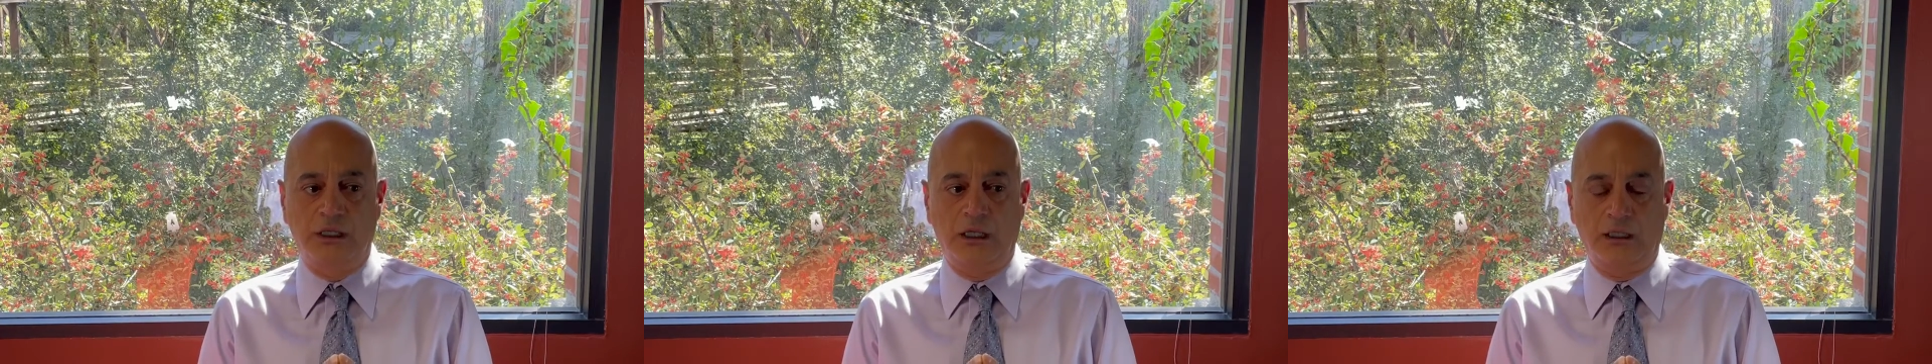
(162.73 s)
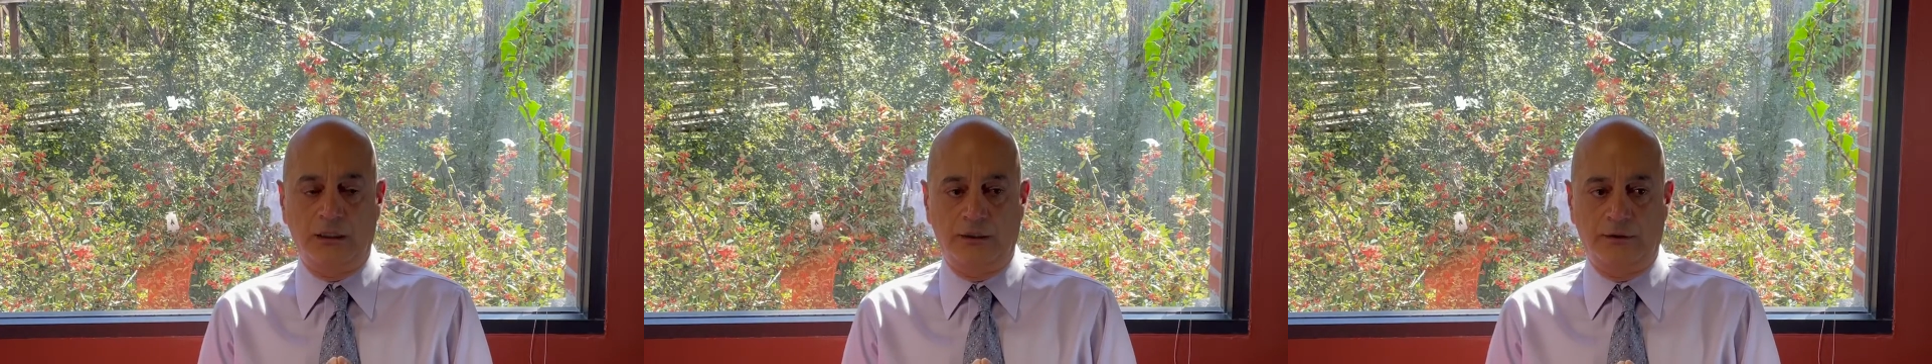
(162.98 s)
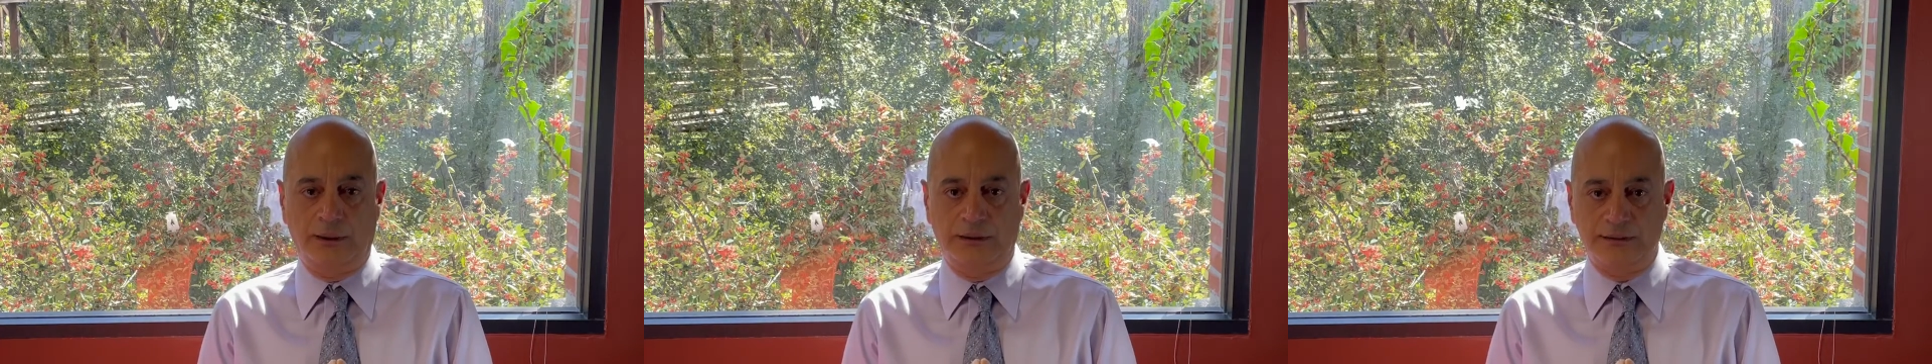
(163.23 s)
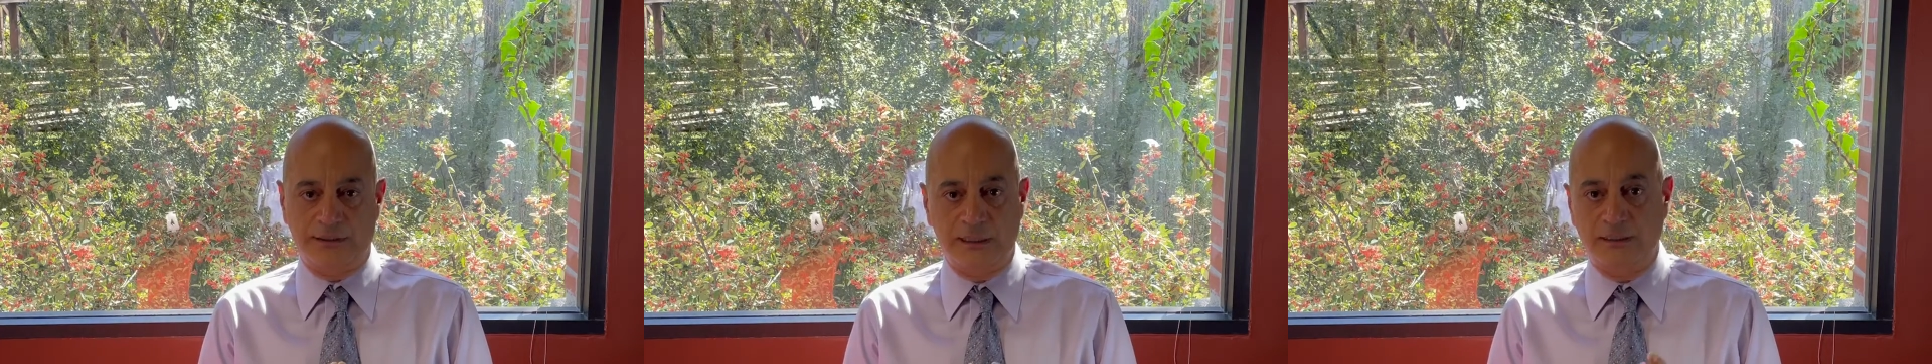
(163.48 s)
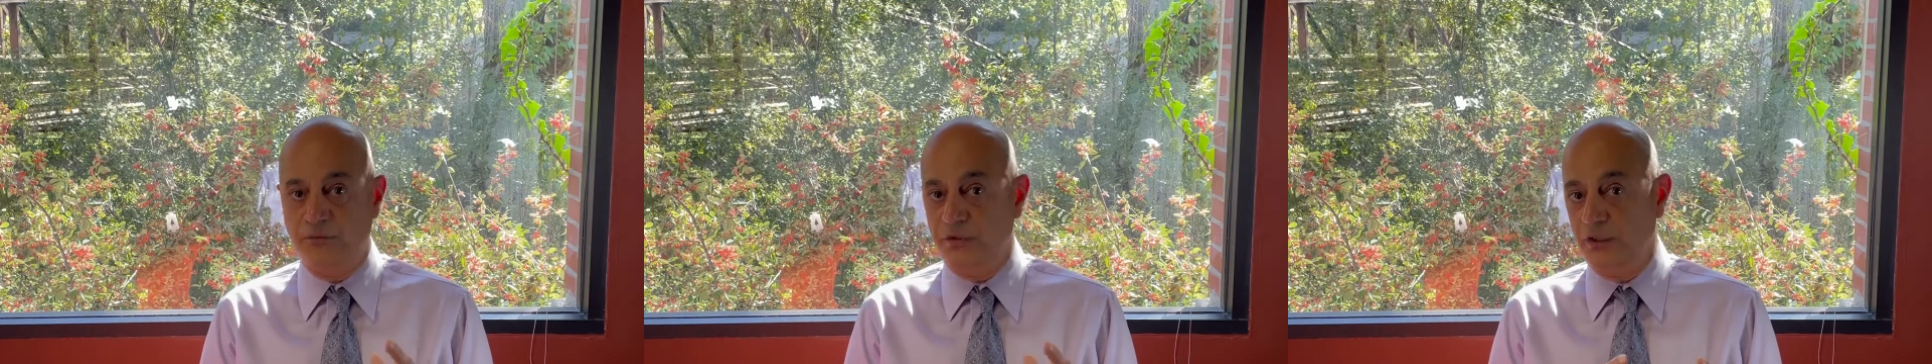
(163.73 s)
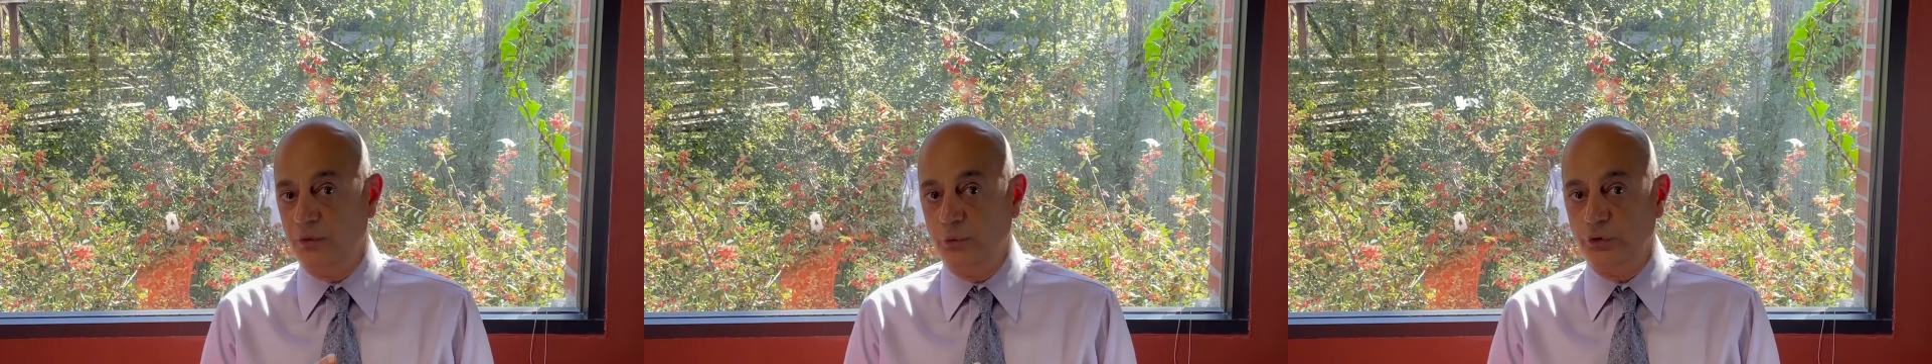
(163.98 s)
And the same
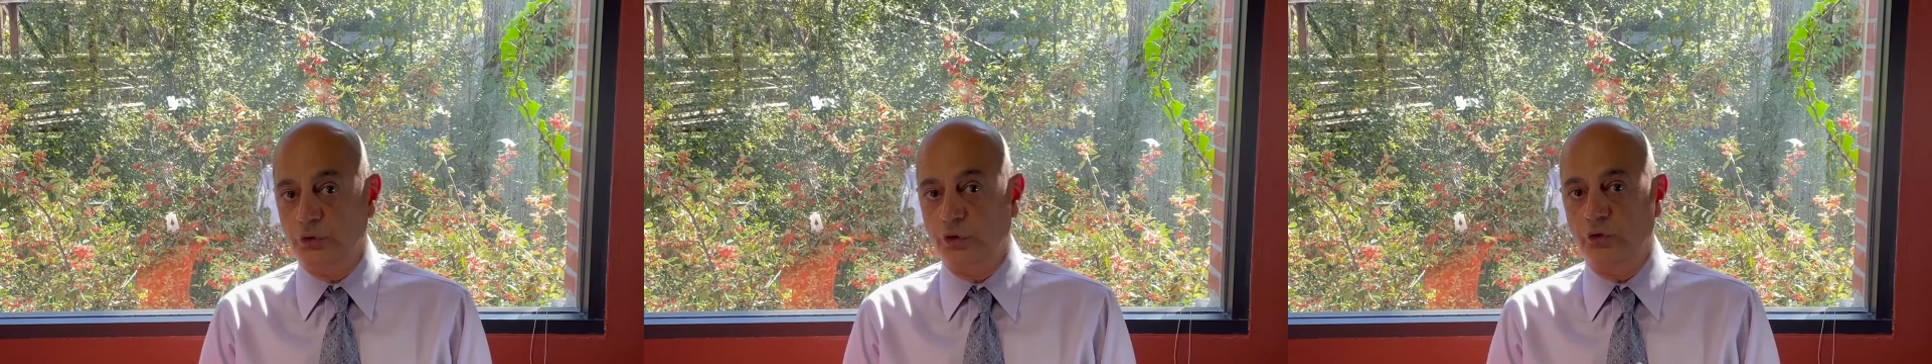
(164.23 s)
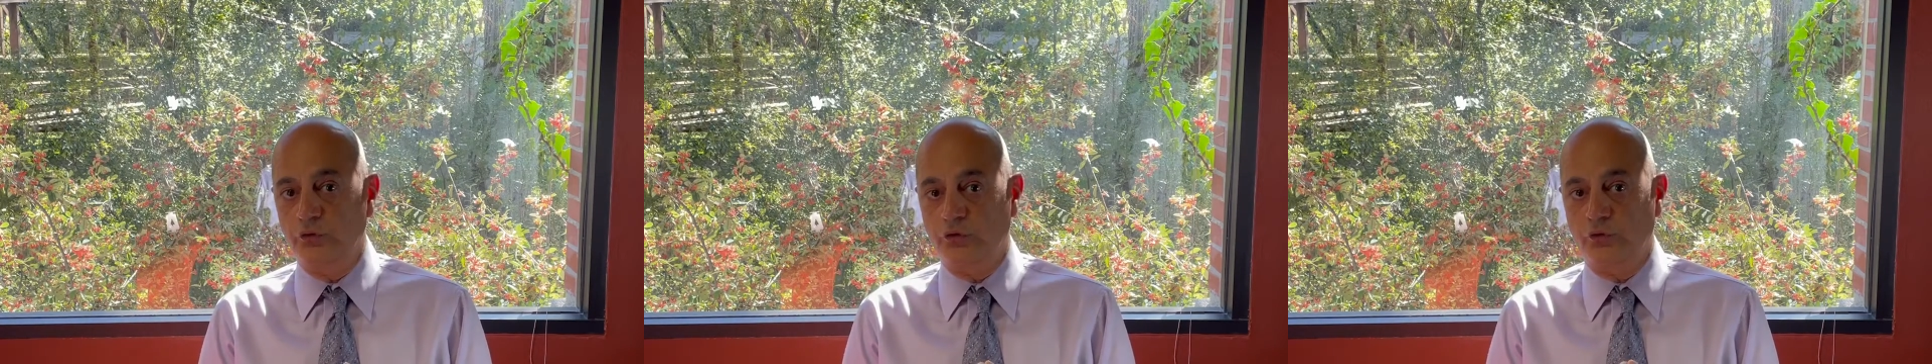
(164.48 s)
thing would go